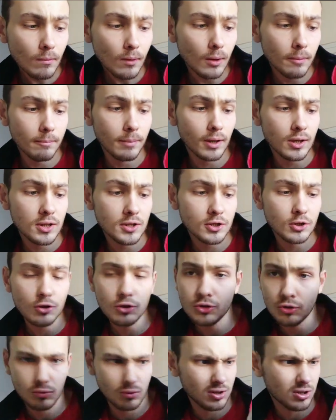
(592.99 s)
but it's good
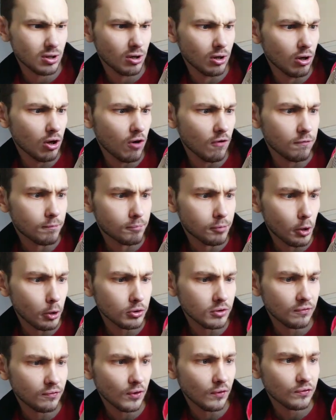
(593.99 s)
to. It's a lot of
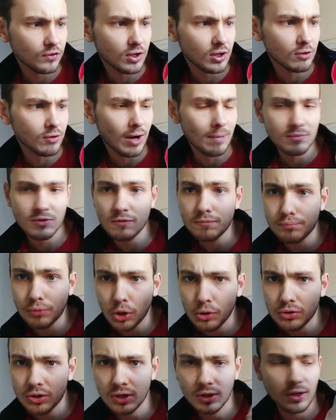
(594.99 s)
protein. 50 grams of
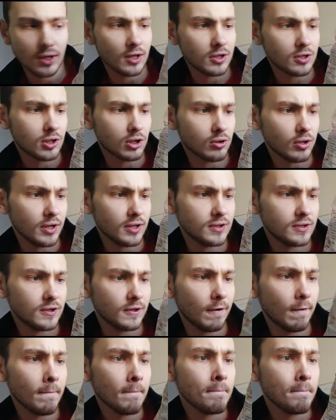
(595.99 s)
protein here. It's crazy.